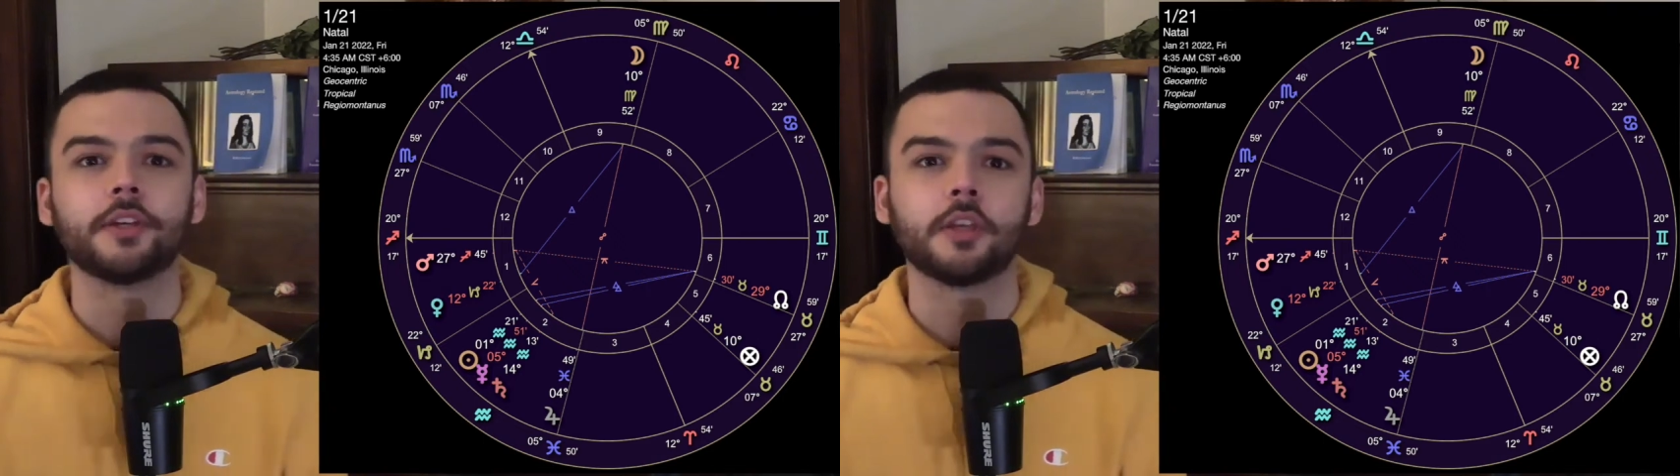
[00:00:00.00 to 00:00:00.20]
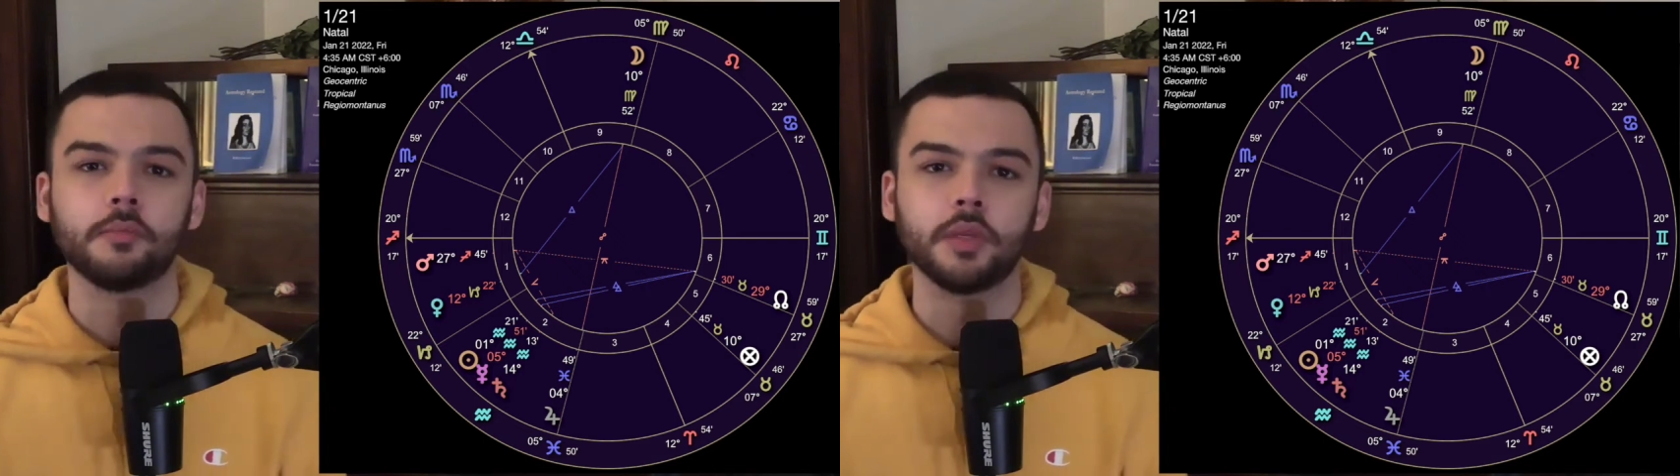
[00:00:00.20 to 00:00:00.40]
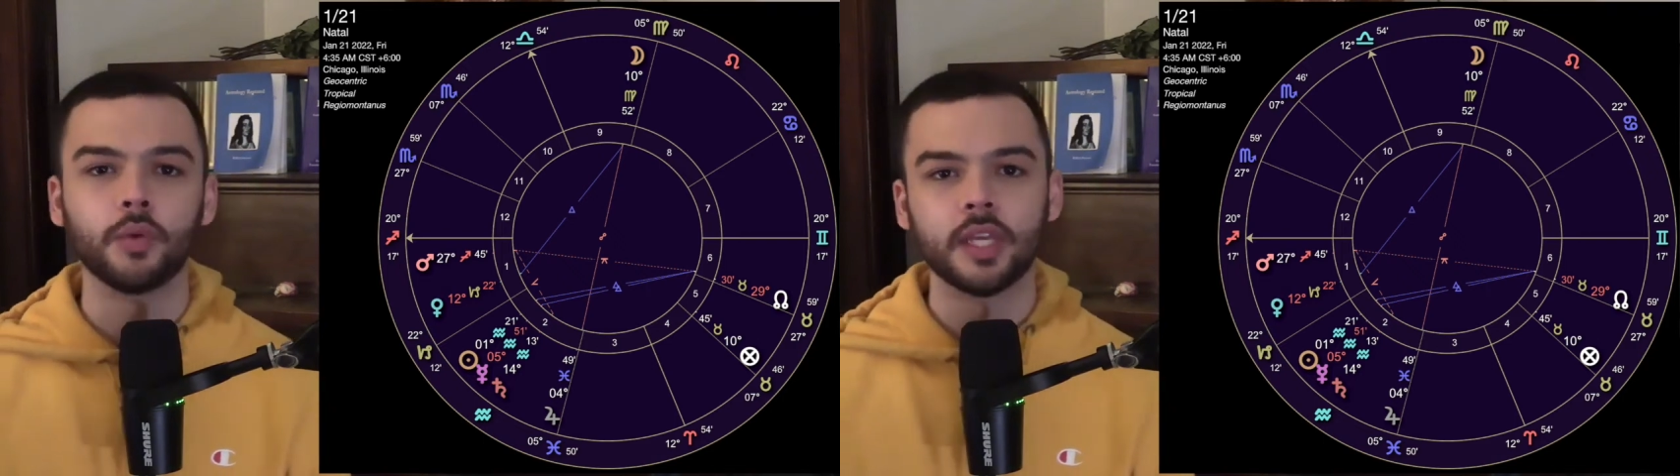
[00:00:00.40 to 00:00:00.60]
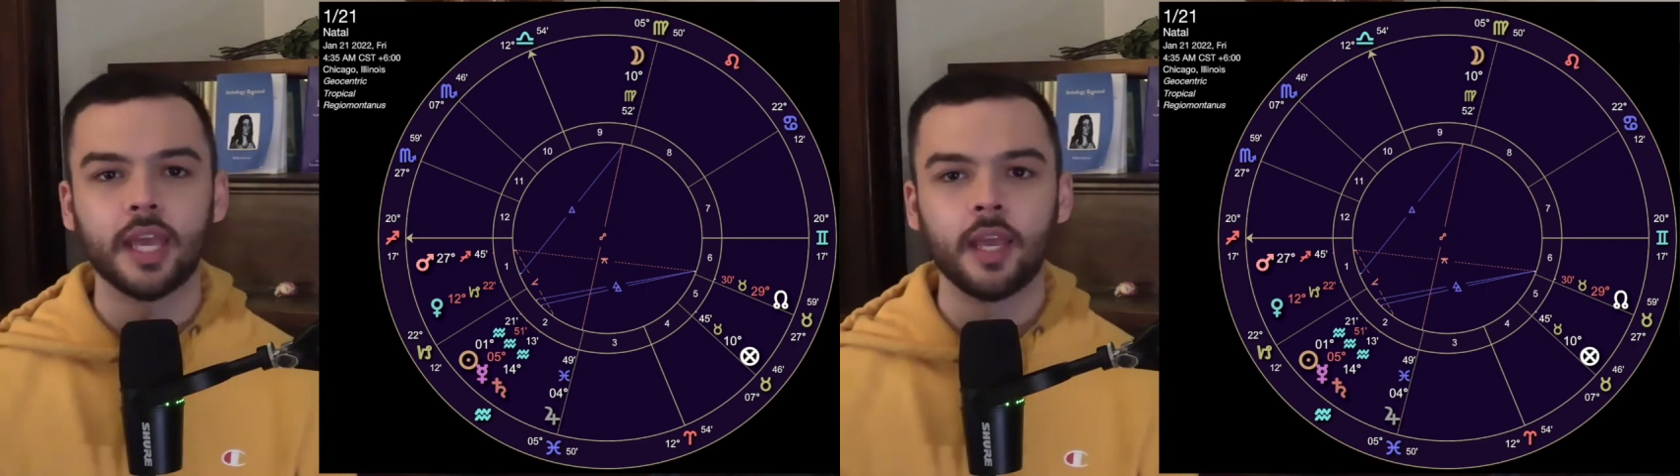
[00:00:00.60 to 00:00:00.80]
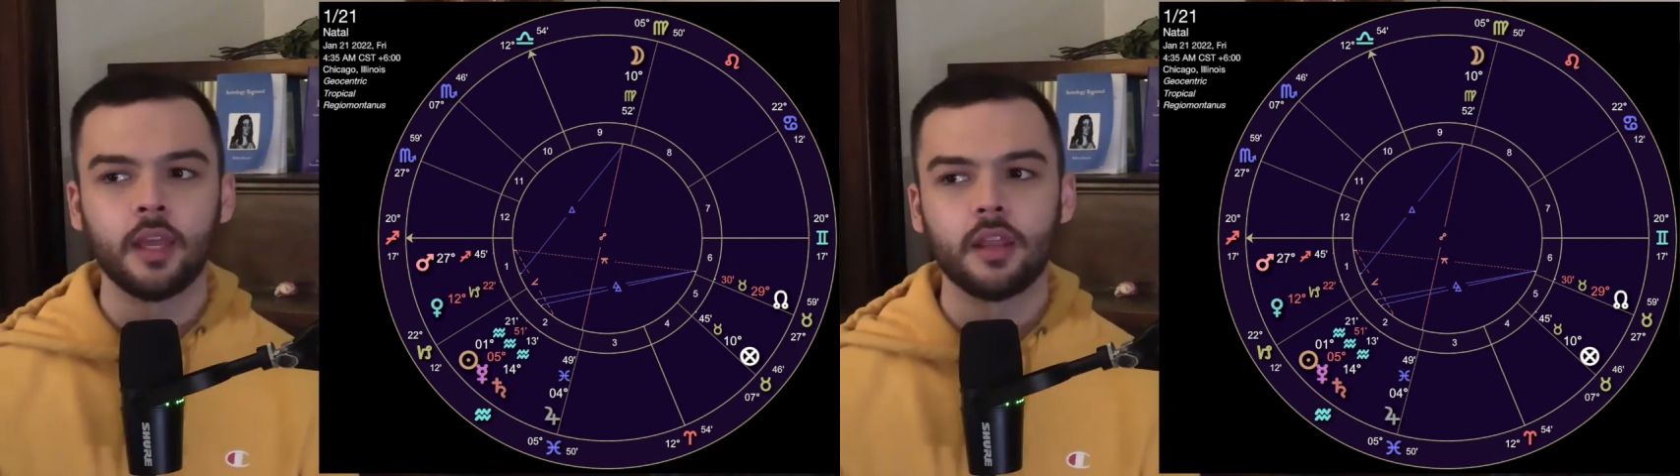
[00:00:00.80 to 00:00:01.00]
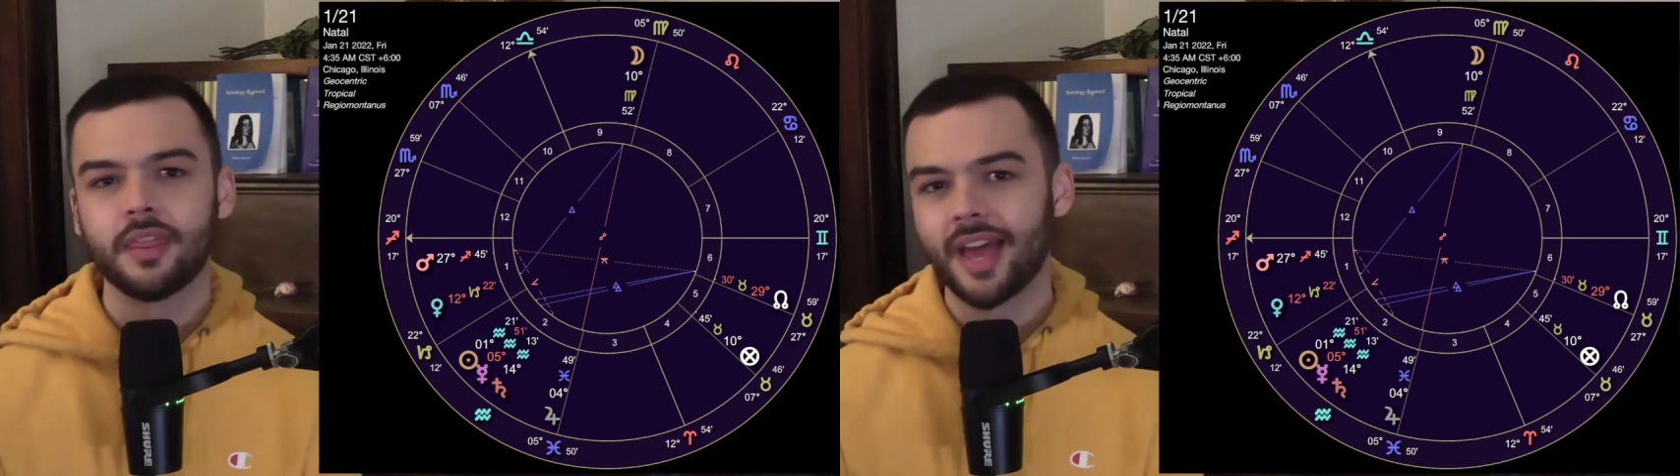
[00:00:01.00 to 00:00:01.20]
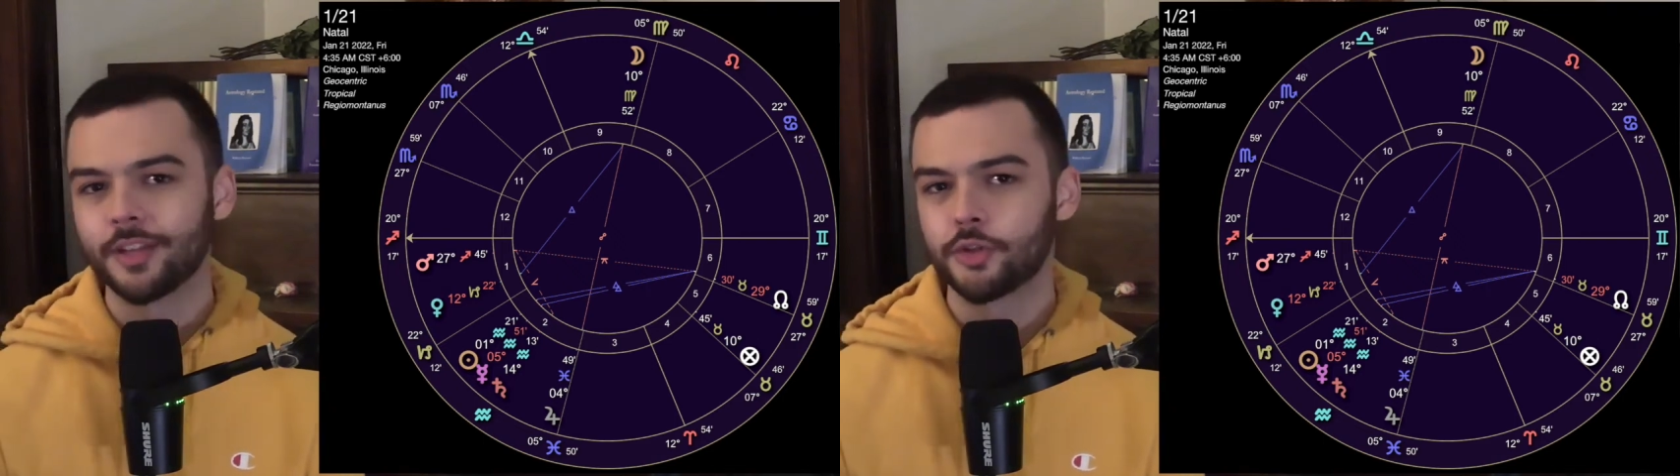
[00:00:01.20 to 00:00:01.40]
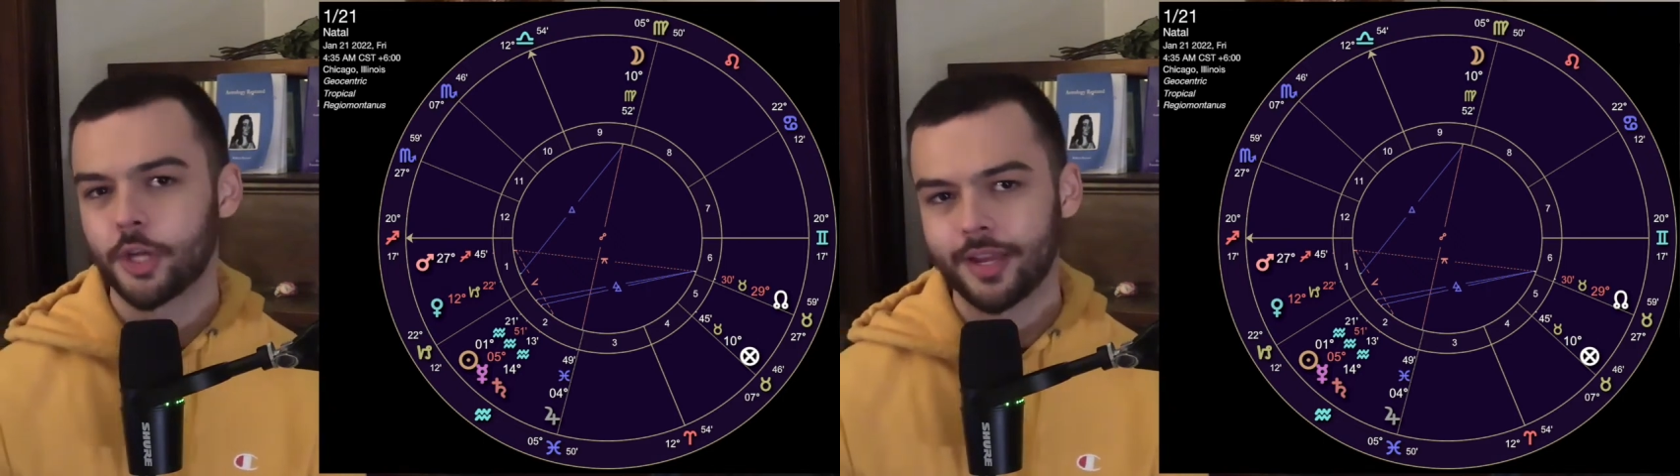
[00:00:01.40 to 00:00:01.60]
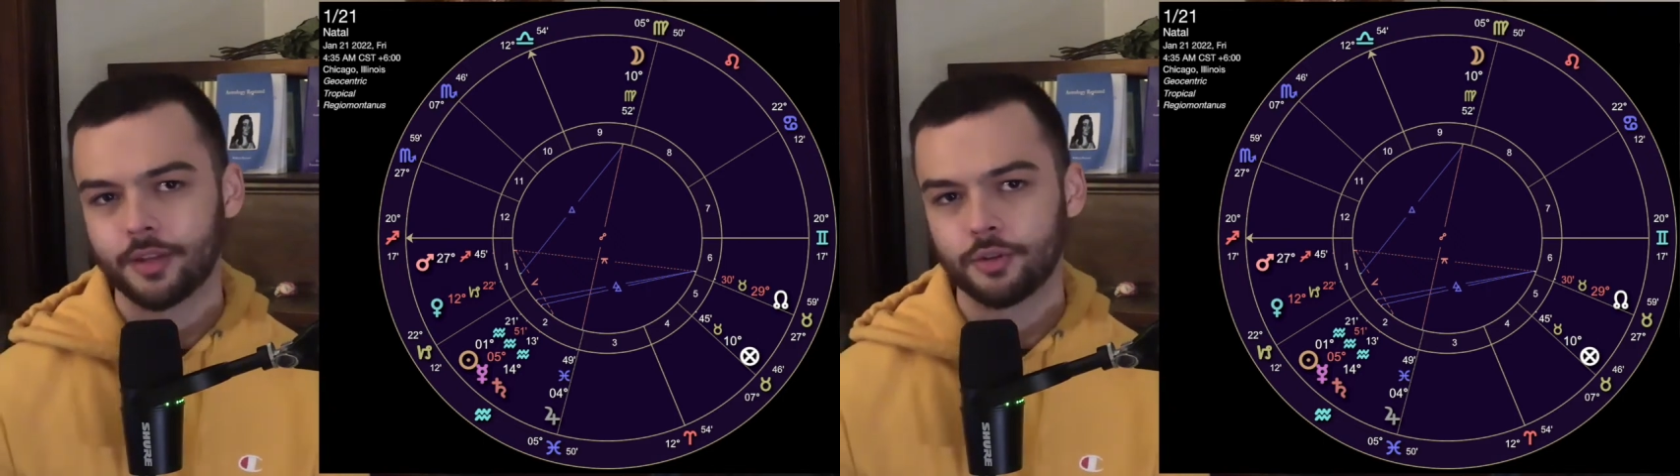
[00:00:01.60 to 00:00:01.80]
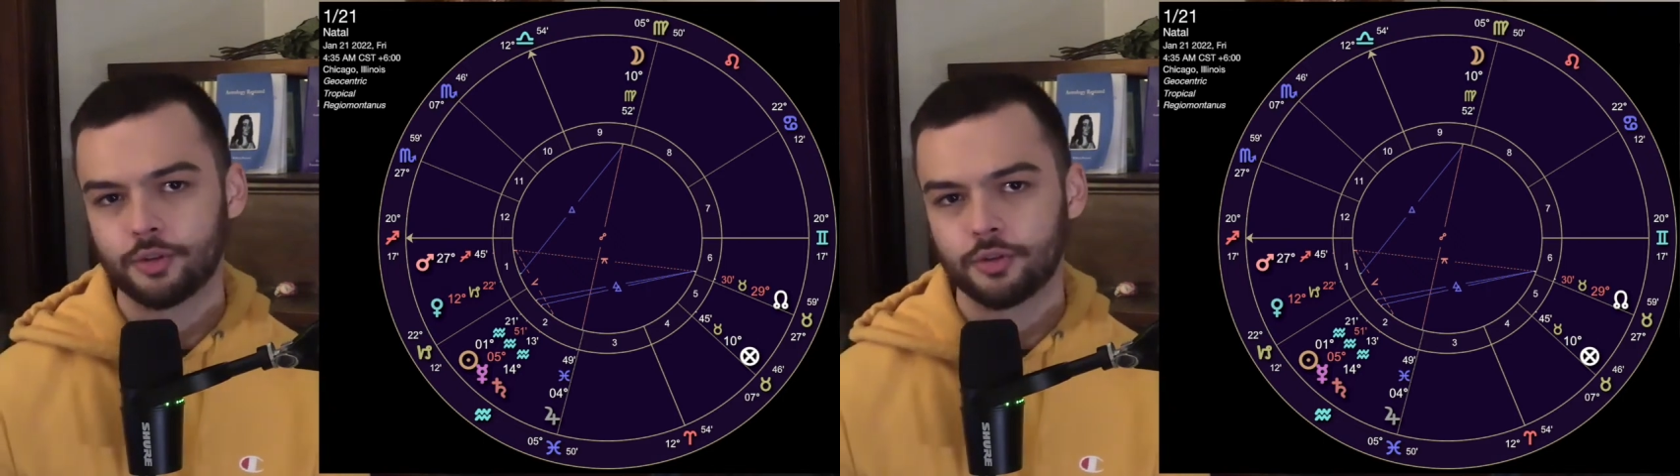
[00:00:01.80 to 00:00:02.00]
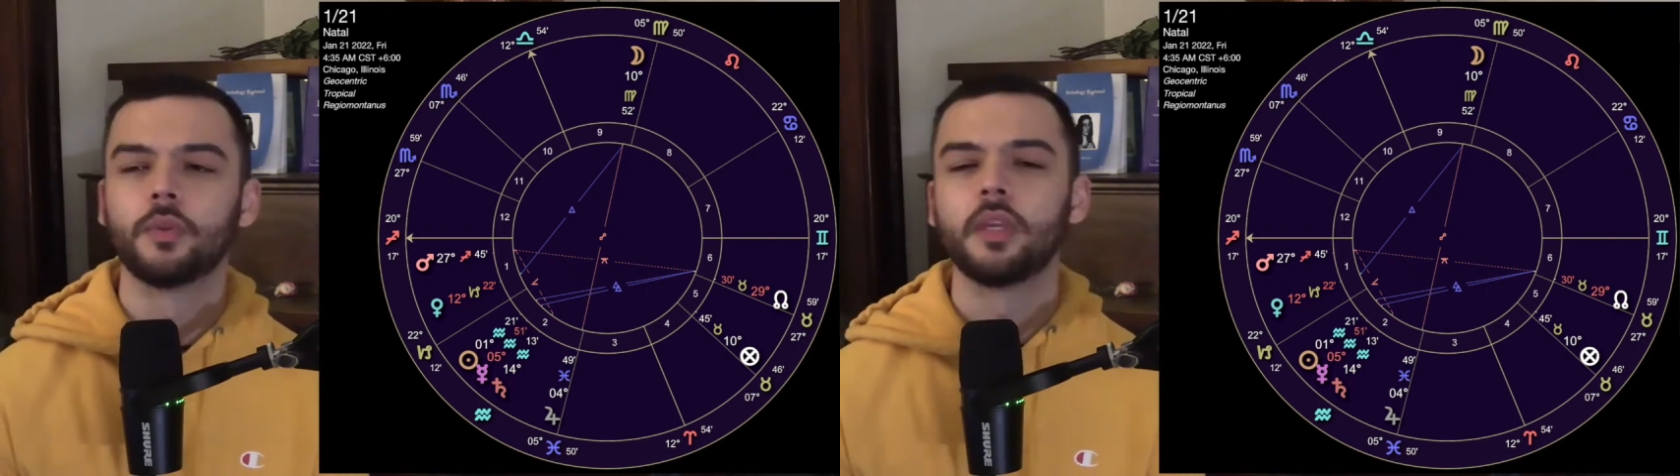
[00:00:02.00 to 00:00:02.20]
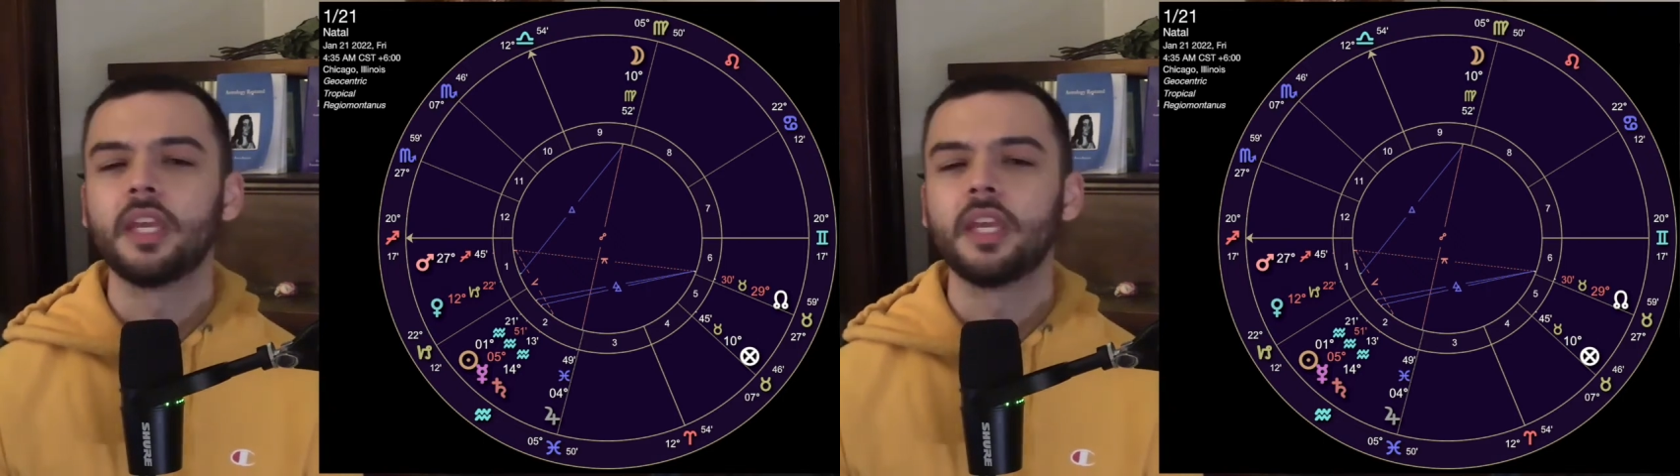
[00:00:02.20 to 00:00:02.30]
communicate that change.